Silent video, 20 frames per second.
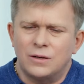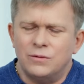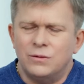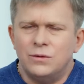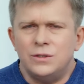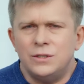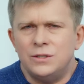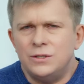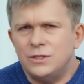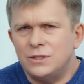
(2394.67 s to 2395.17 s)

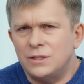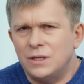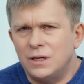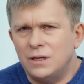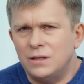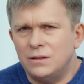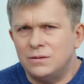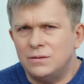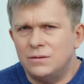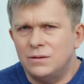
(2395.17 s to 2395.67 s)
for
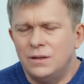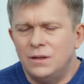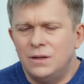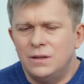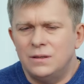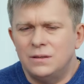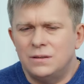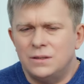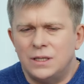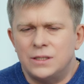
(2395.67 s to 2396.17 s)
anyone they
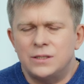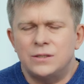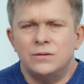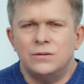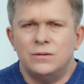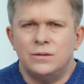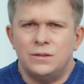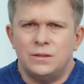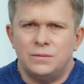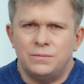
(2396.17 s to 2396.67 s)
consider
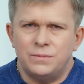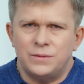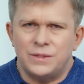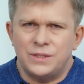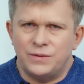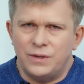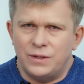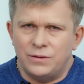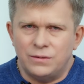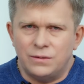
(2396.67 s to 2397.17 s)
worthy
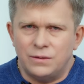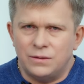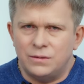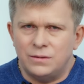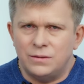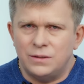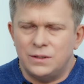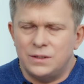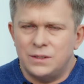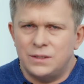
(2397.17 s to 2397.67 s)
of their
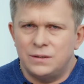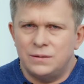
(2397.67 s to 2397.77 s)
votes.